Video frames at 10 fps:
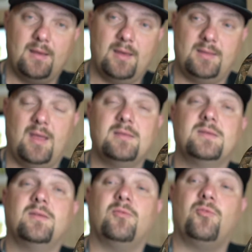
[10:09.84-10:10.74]
it
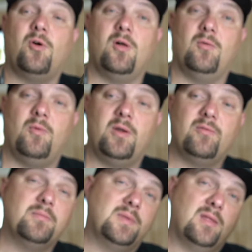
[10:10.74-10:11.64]
tends to fall. One of
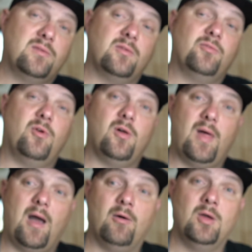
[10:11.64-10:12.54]
them tends to fall
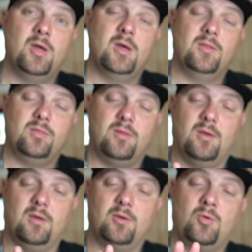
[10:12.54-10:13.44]
out.
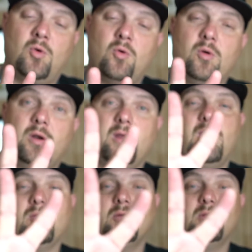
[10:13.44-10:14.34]
The cord
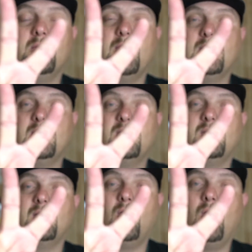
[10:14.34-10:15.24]
is only about
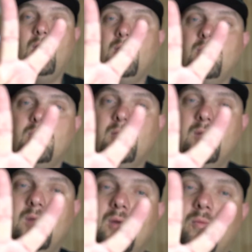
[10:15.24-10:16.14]
this long,
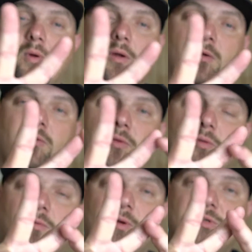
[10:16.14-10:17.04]
where it goes
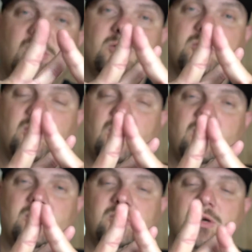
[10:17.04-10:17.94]
into one charger and the
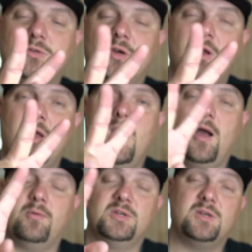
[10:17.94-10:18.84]
other charger.
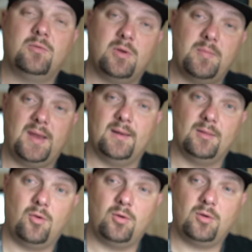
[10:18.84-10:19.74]
I wish they would have made it
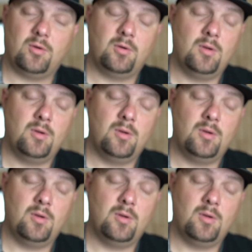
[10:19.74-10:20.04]
longer,